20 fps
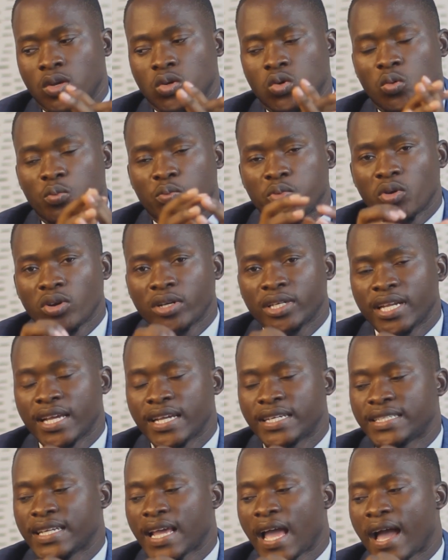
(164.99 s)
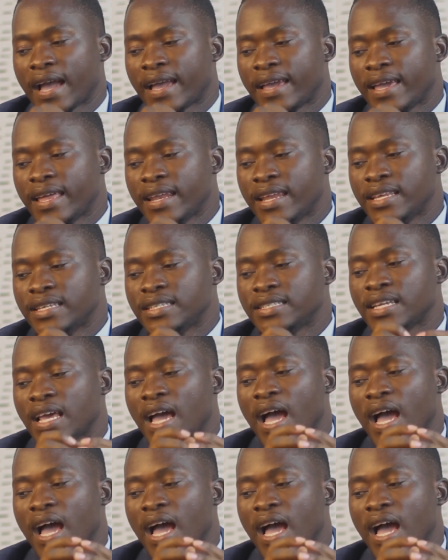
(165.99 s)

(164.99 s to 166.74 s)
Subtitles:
To protect against